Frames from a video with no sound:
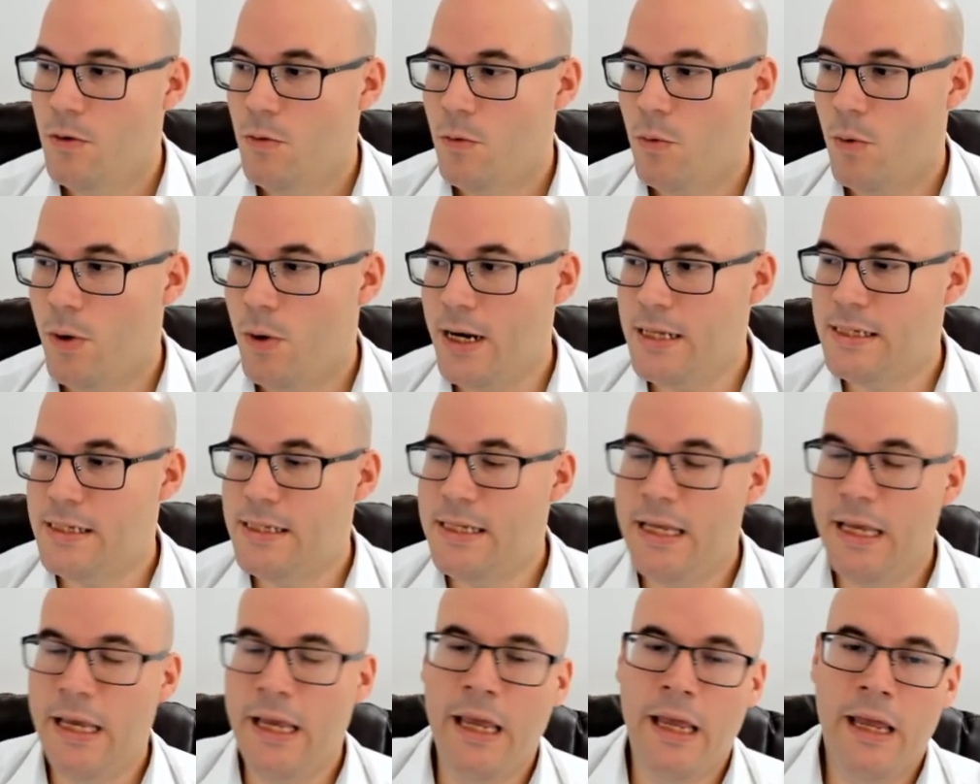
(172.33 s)
What is
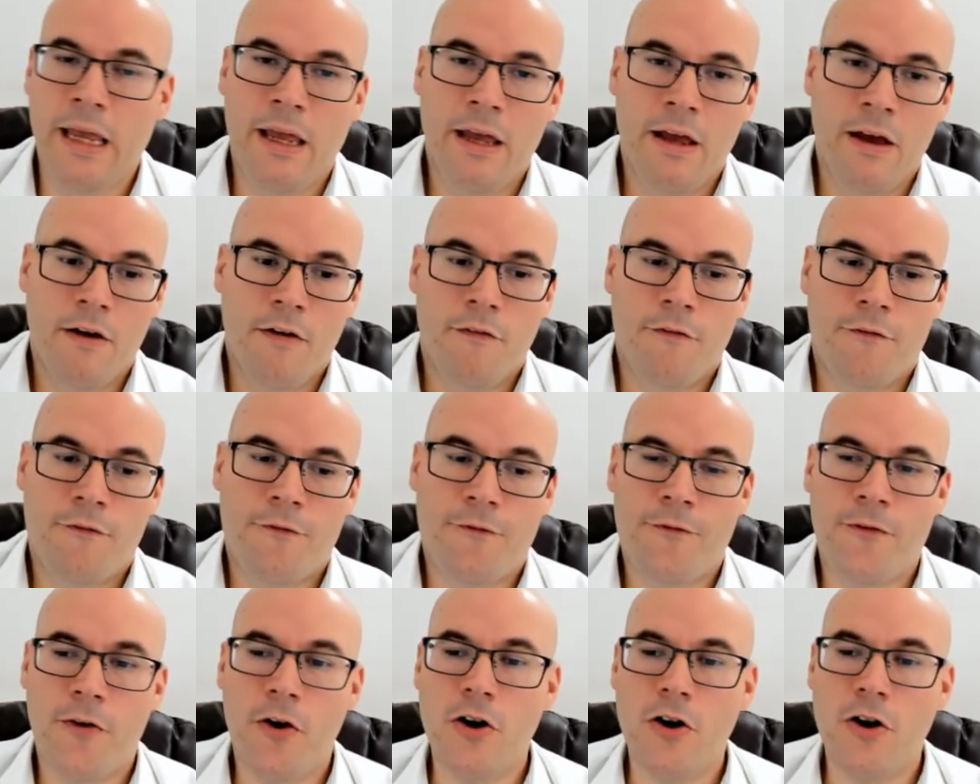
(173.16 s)
the
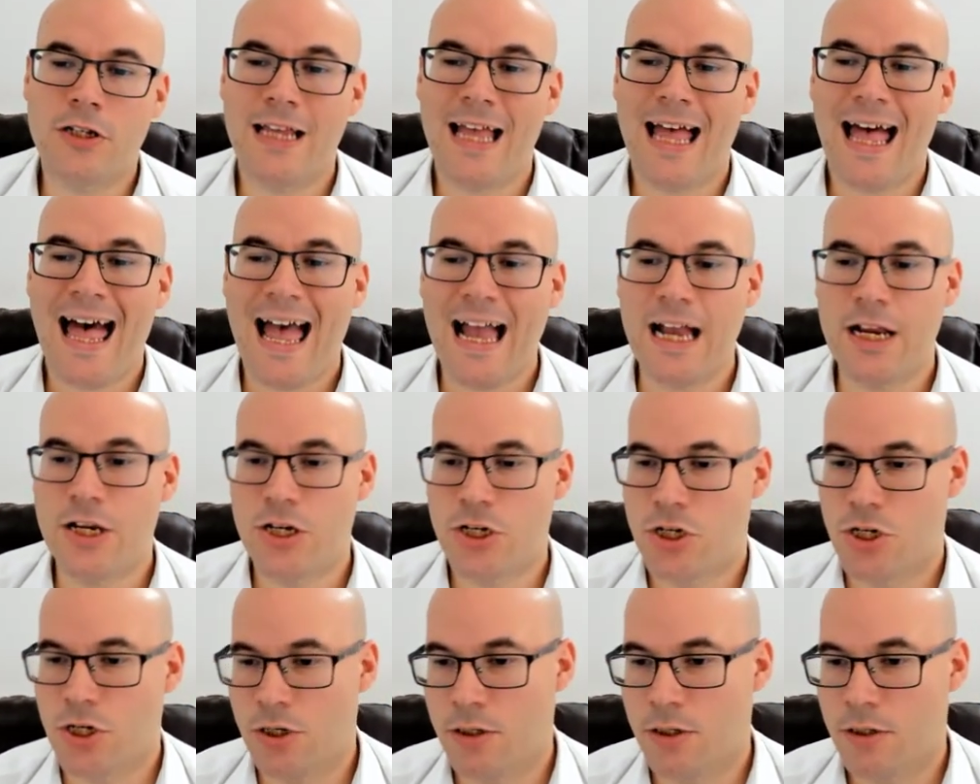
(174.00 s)
first
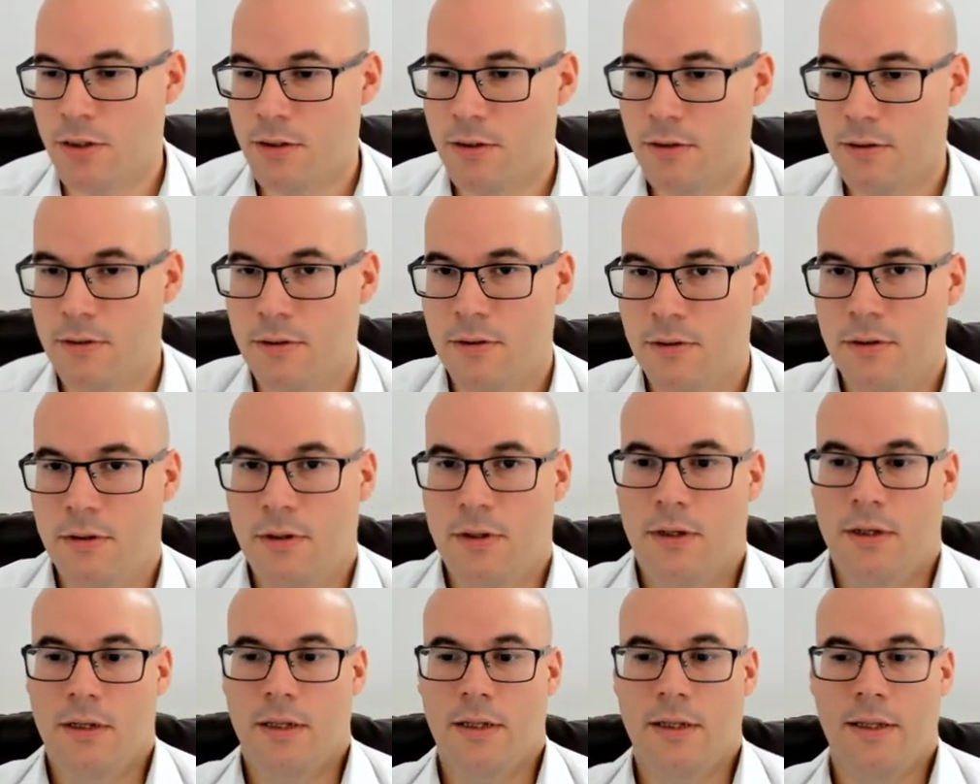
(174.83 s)
action
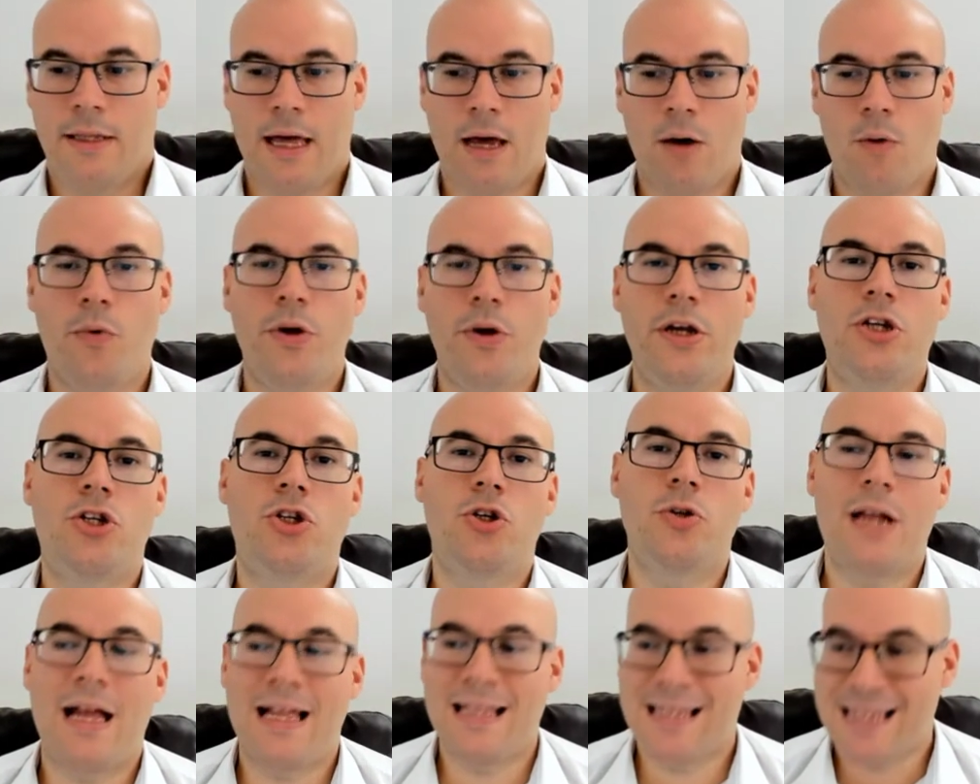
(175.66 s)
that we
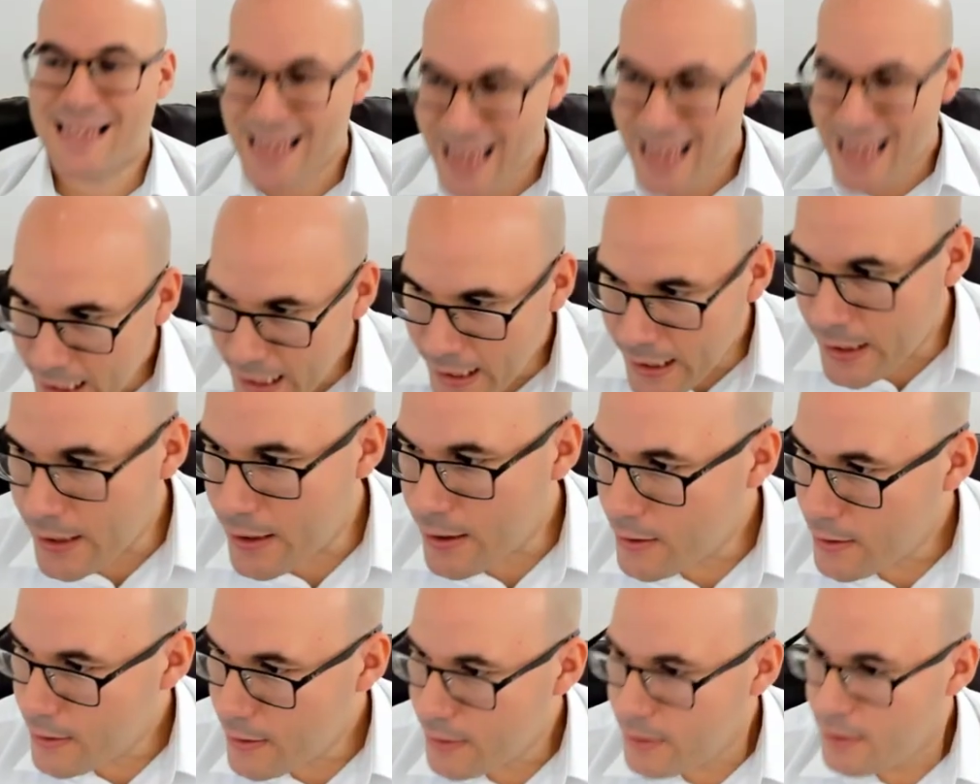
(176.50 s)
should assign
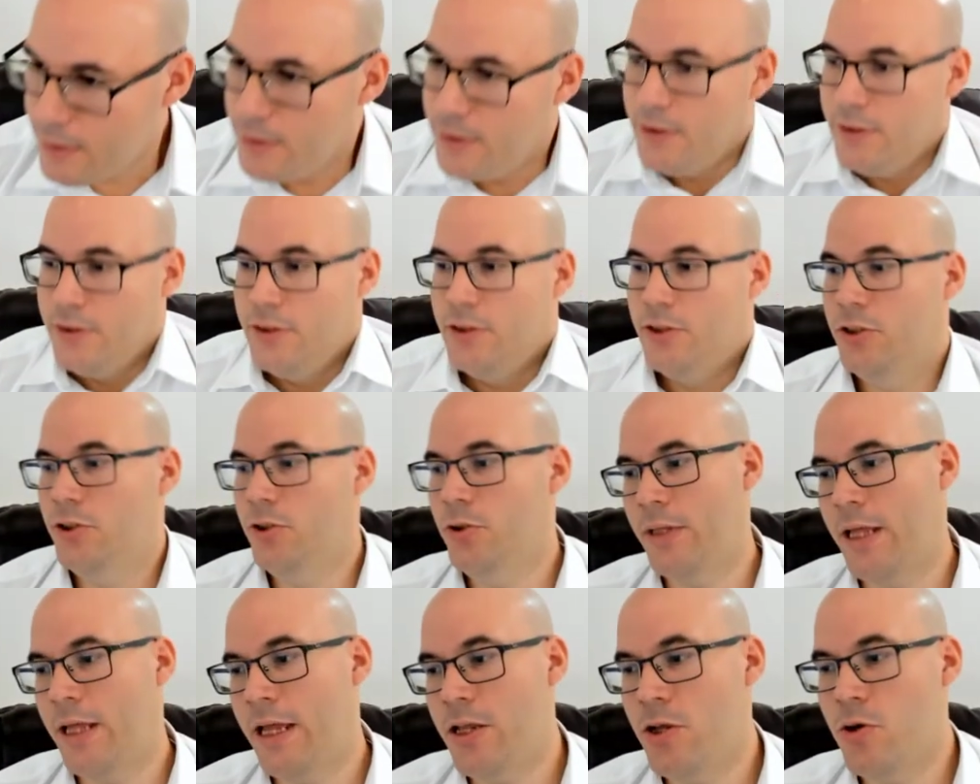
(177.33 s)

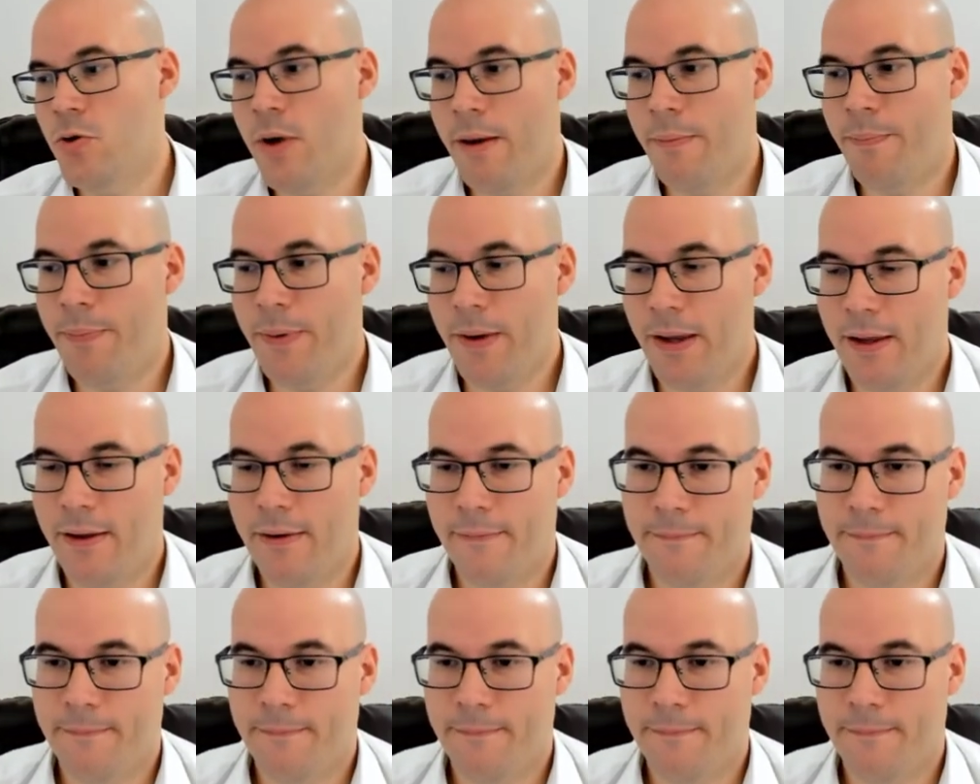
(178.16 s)
to the UAP?